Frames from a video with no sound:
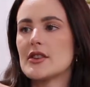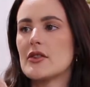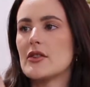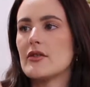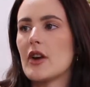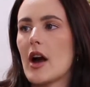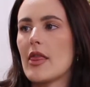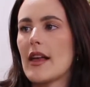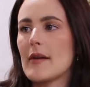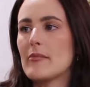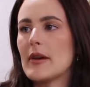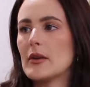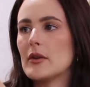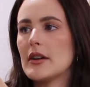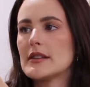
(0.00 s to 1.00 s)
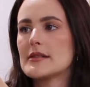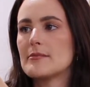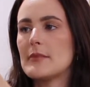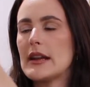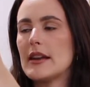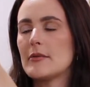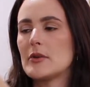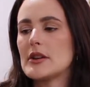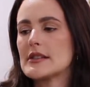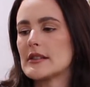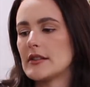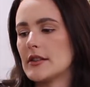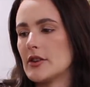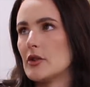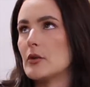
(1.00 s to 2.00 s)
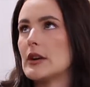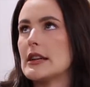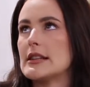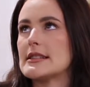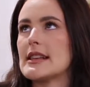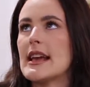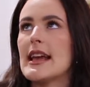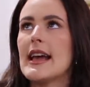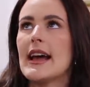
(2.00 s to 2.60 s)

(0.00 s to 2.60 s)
So you've got like big ones, medium ones, little ones.